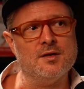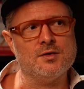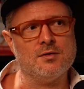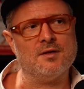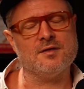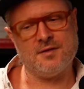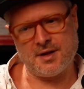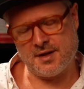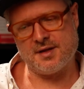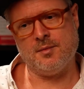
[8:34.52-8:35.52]
is trust,
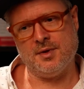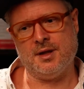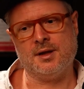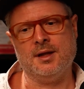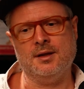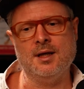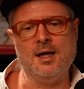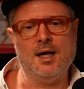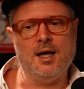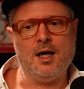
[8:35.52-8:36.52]
finding someone that can
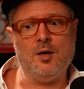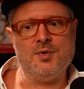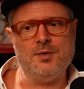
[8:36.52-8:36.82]
help